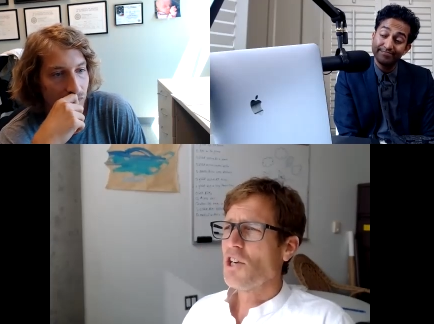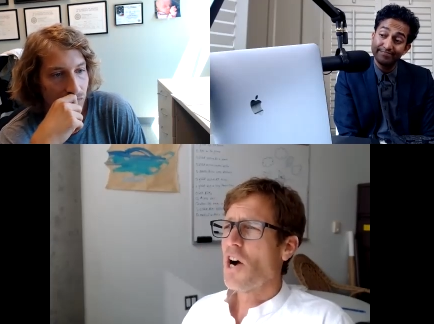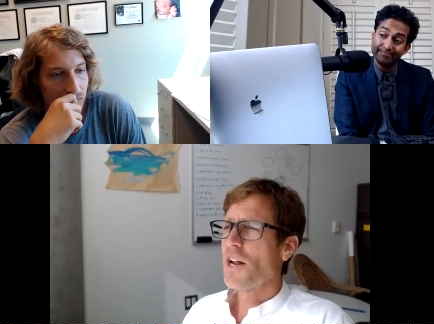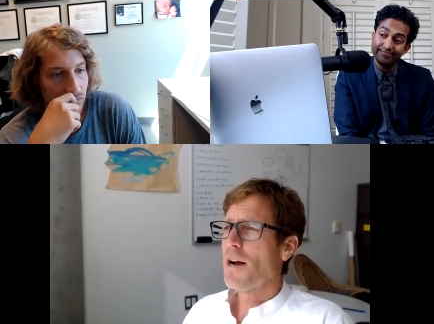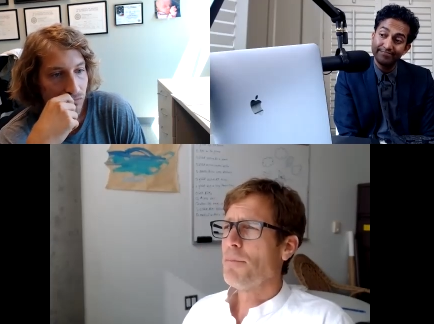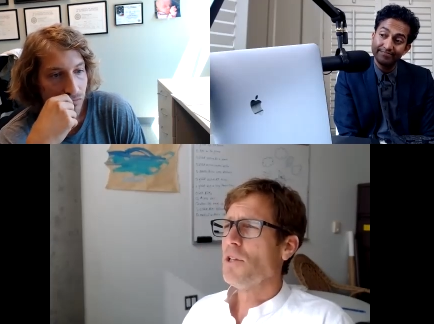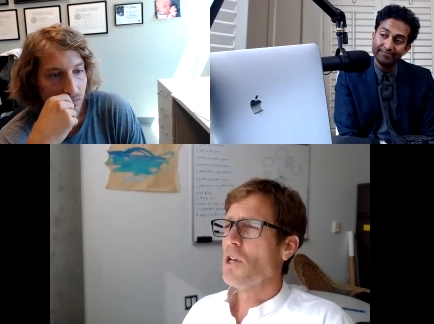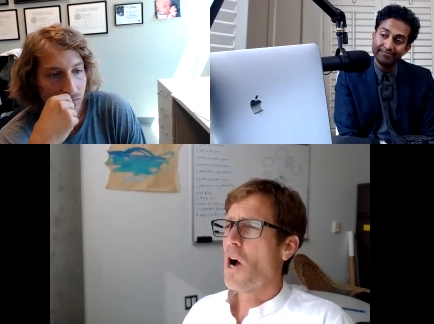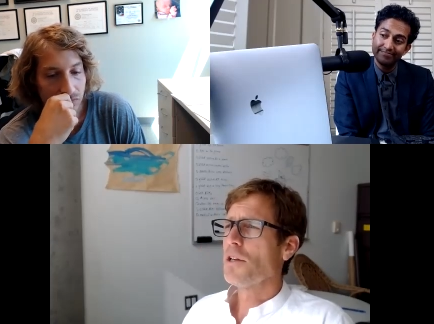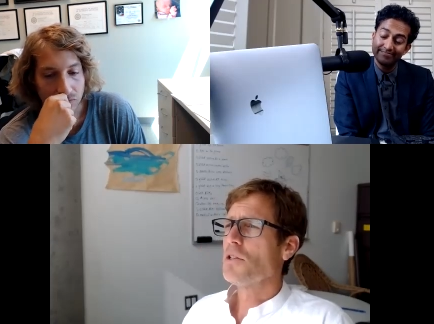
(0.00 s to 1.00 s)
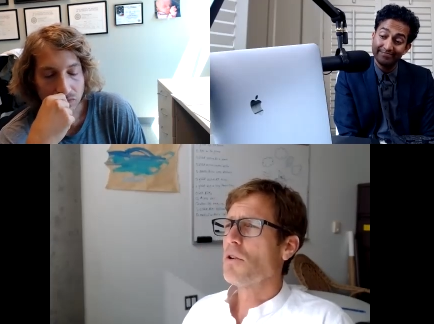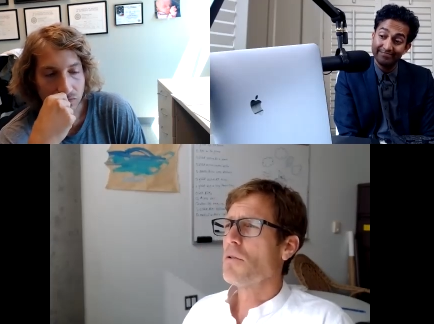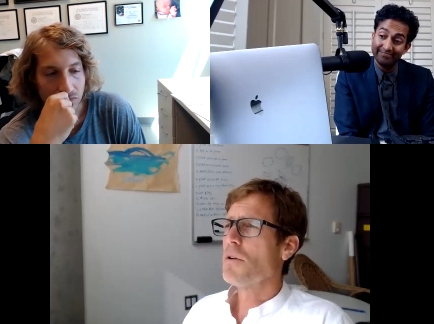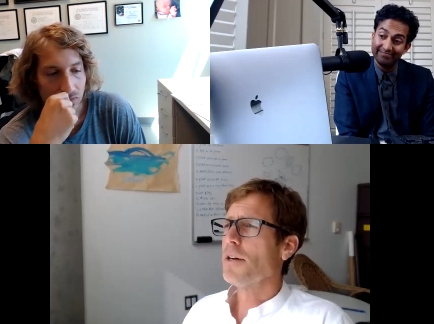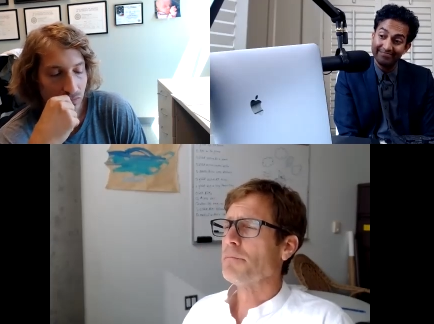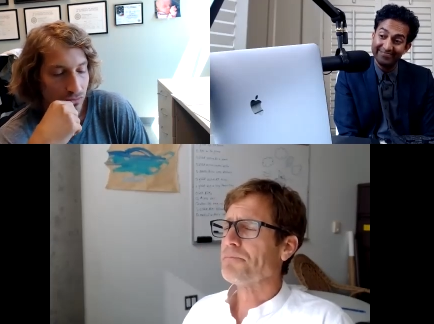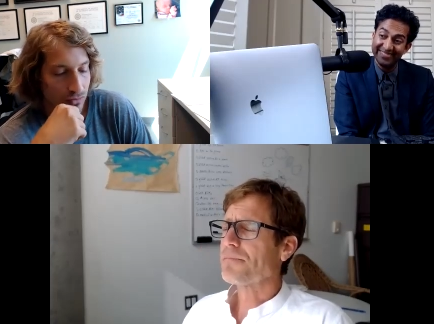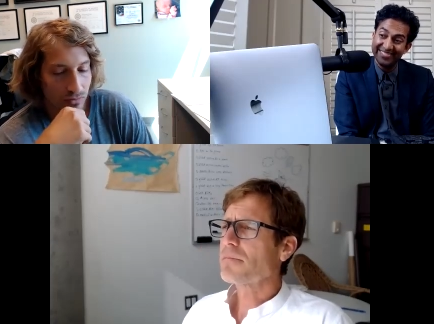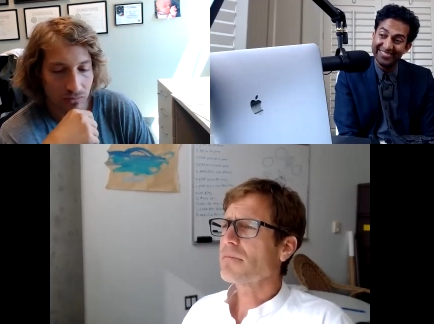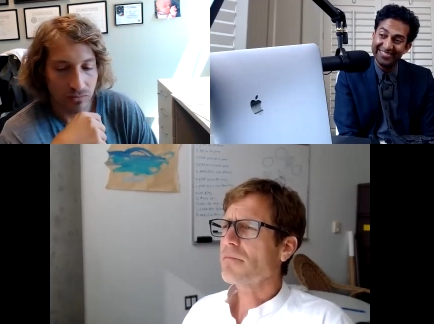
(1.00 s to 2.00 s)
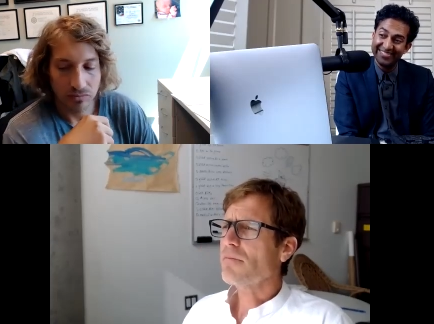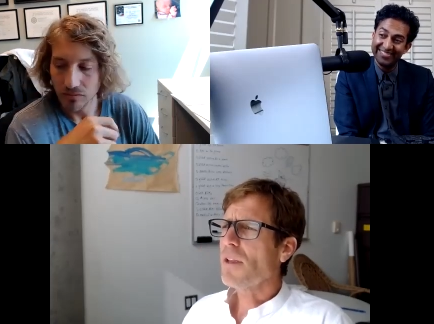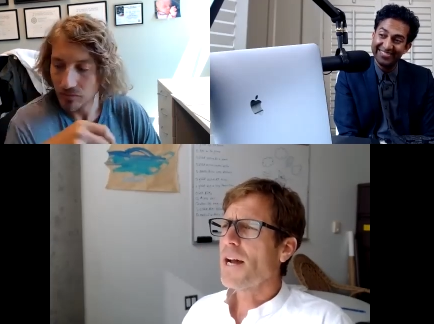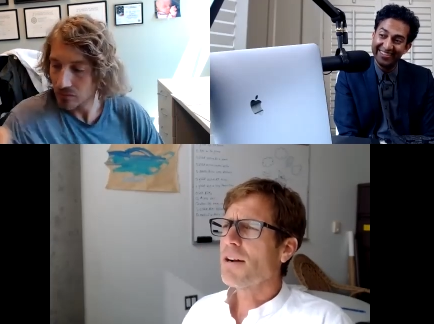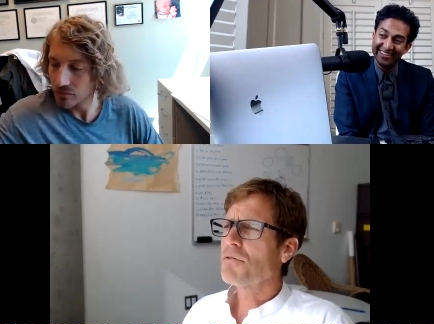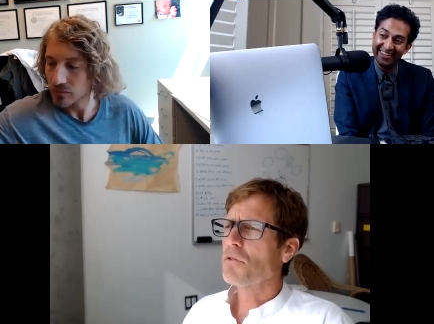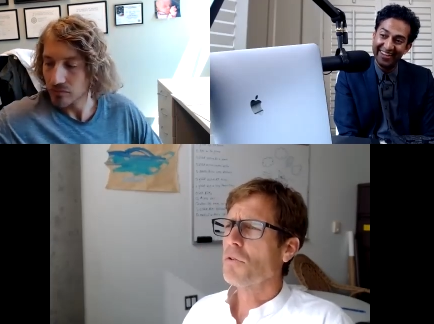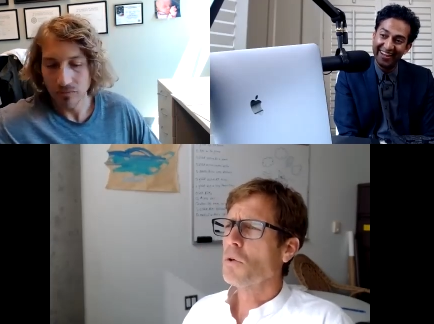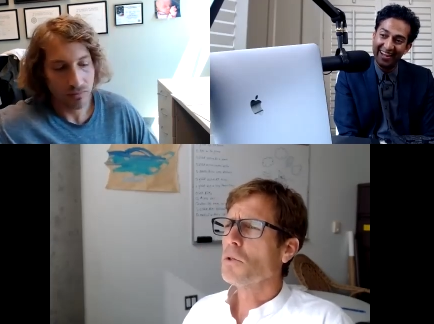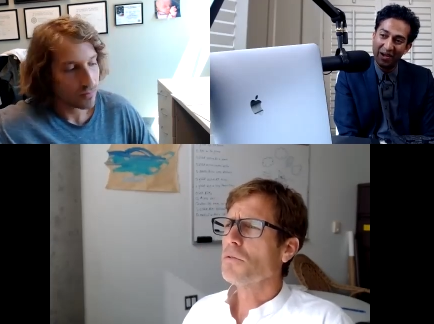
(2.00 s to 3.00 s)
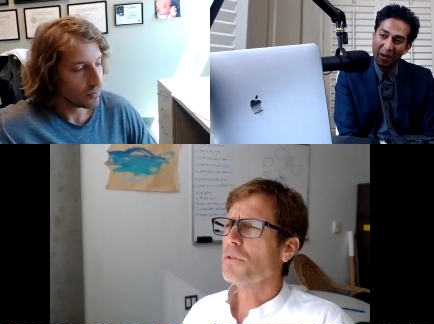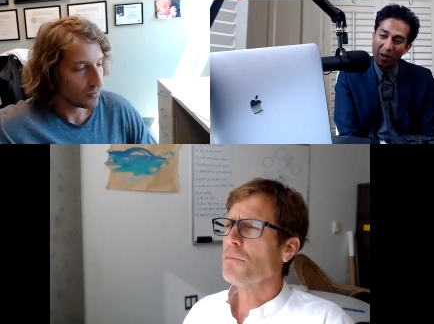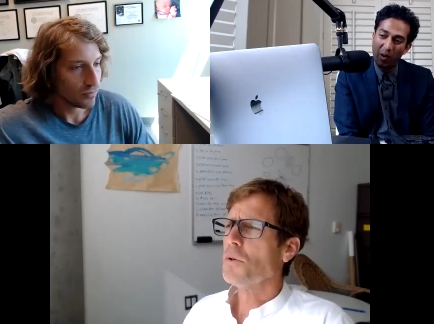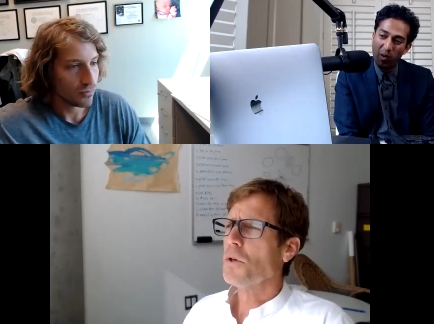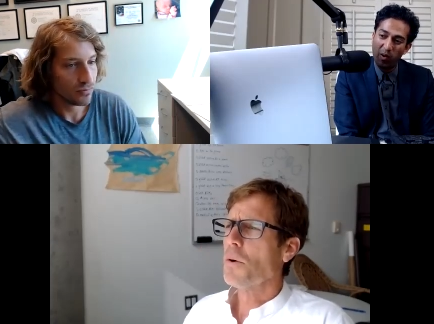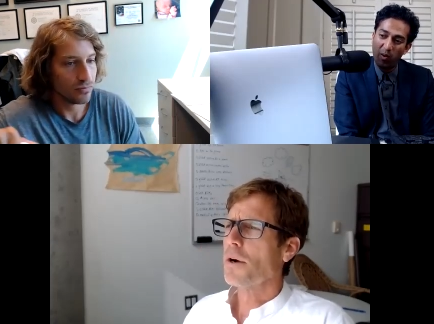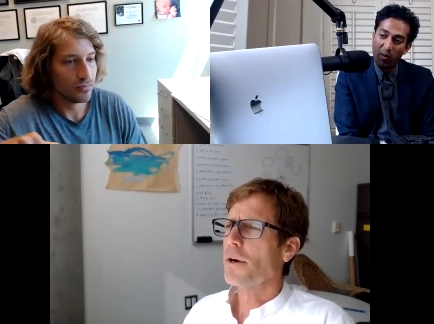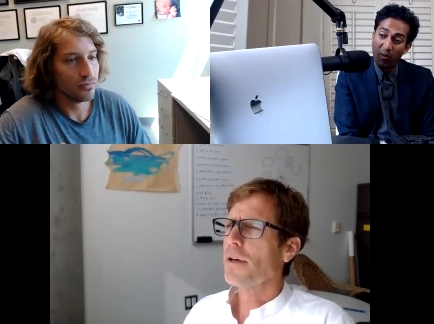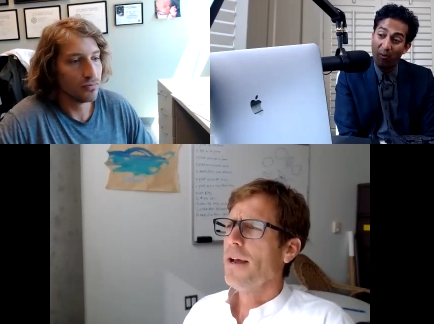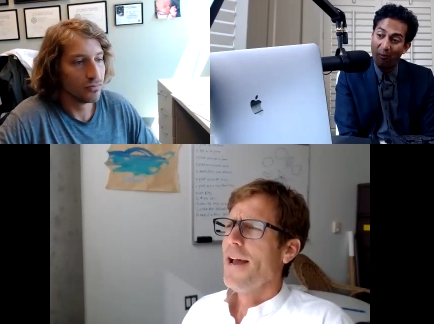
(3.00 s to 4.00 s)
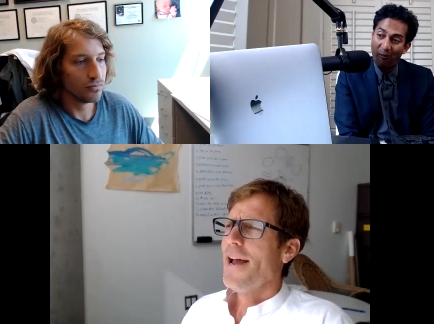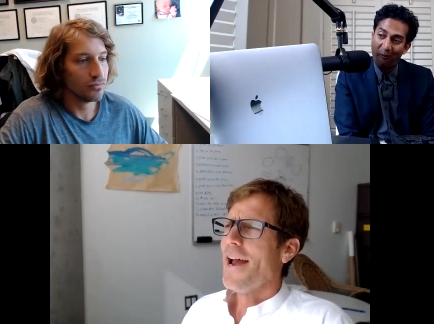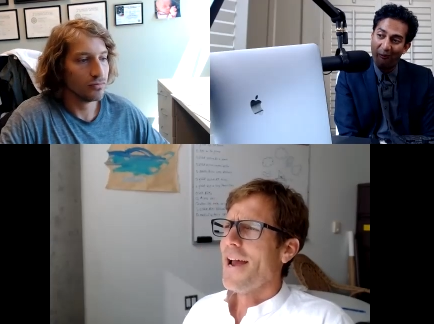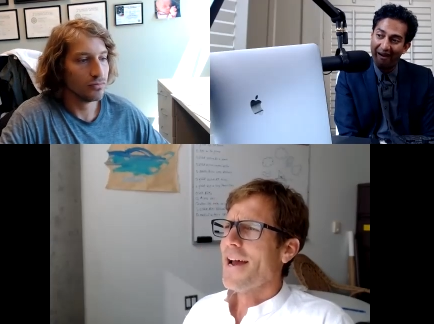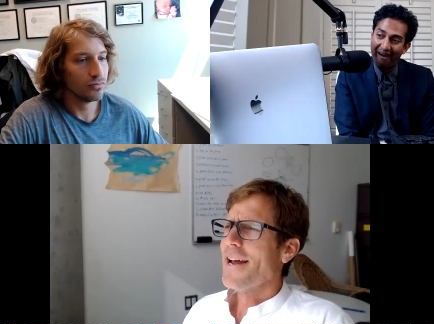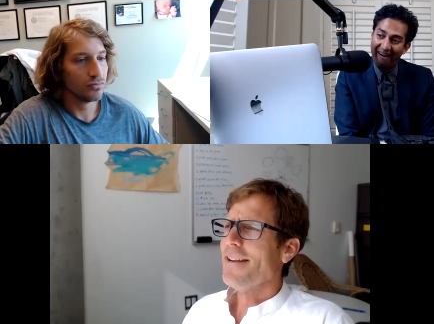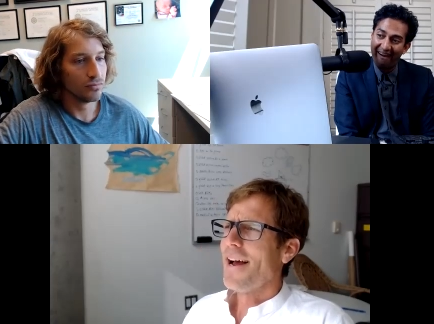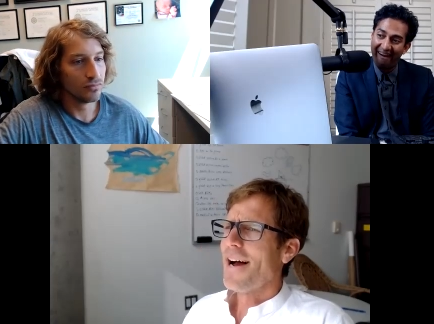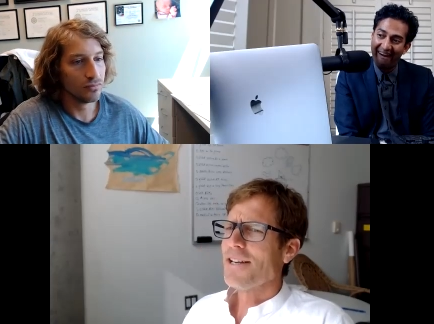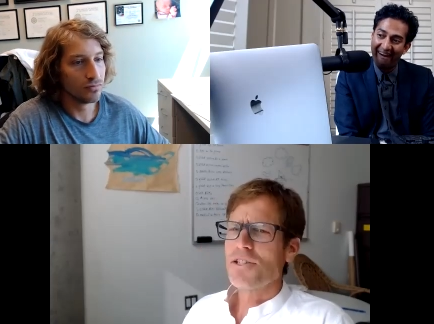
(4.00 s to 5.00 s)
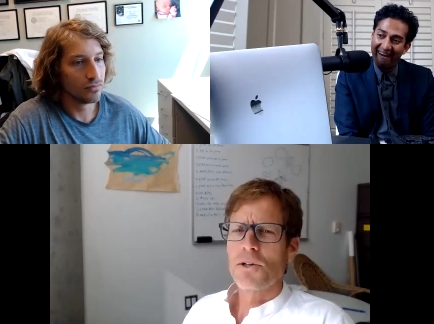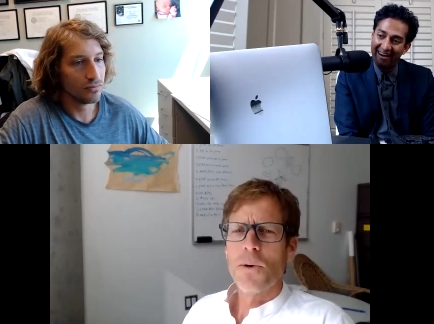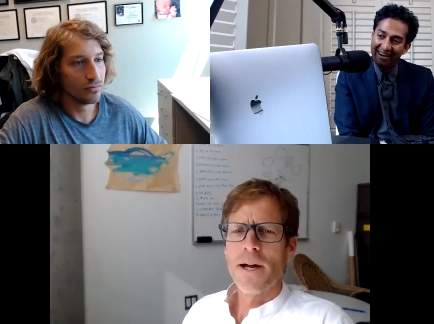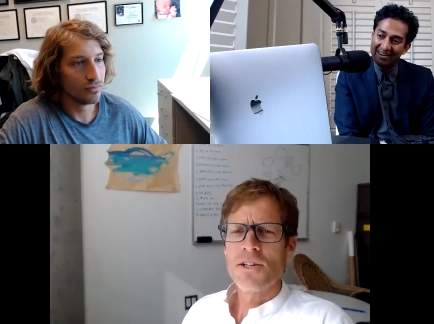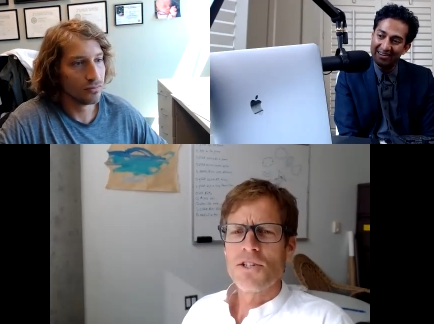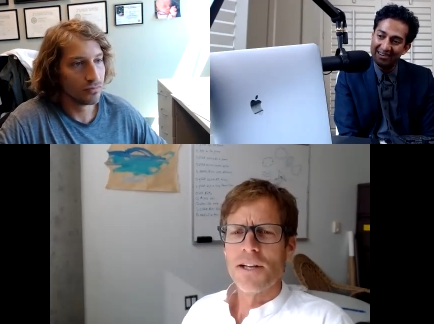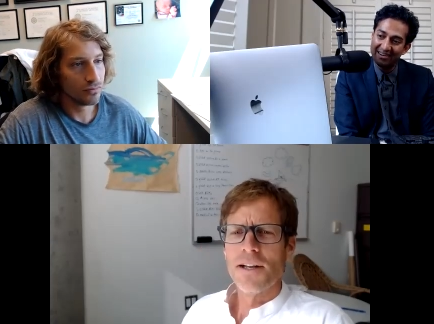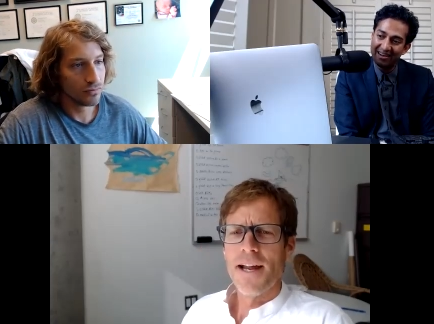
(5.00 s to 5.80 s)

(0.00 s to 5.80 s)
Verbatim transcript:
Speaker 1: got up in the auditorium after Vogel from New York and asked a question.